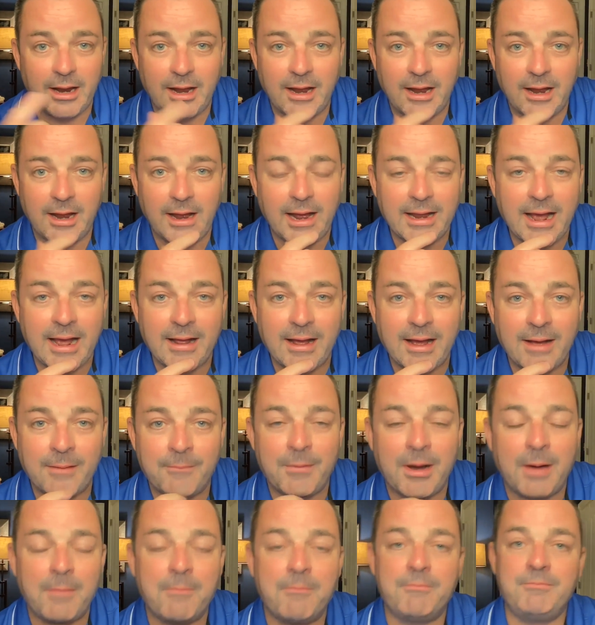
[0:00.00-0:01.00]

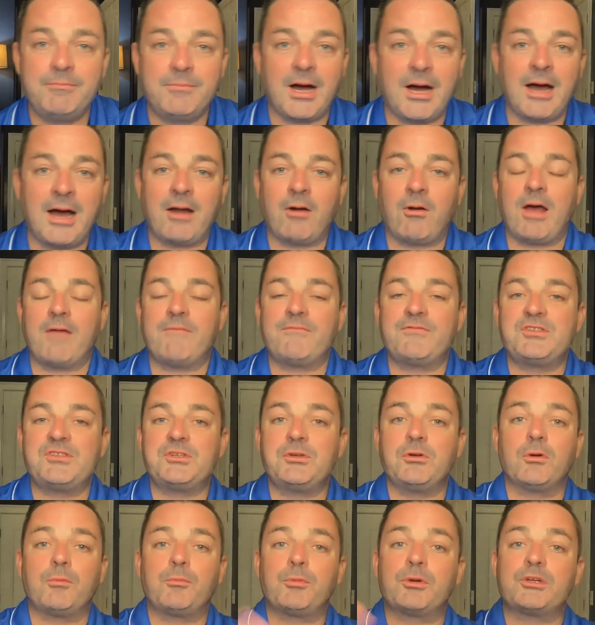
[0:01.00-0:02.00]
I don't have
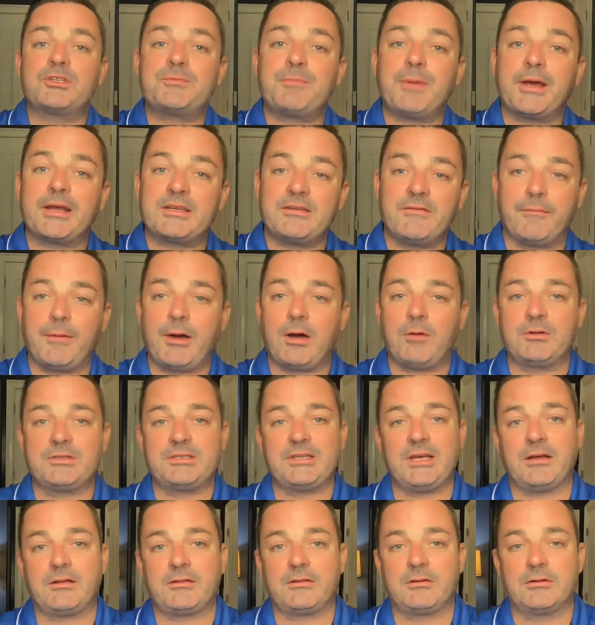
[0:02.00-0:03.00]
0 perspective about
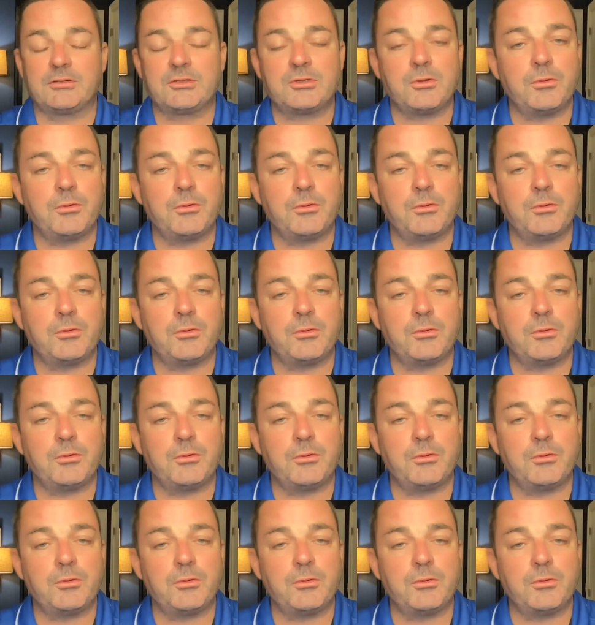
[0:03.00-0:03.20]
what's out there.